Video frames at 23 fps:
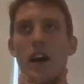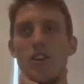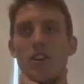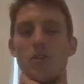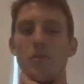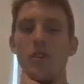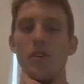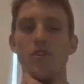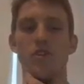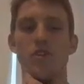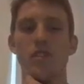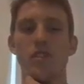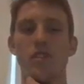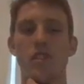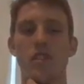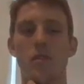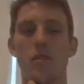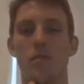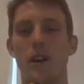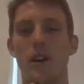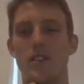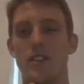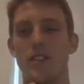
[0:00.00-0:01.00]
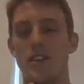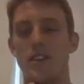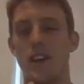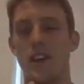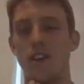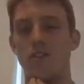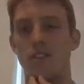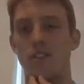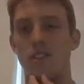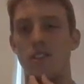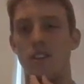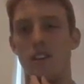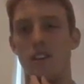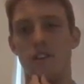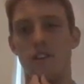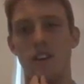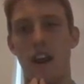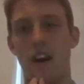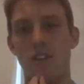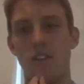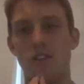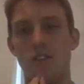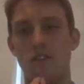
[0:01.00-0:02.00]
contribution to the presentation of
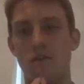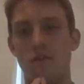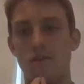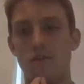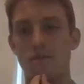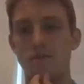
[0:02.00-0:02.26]
gout.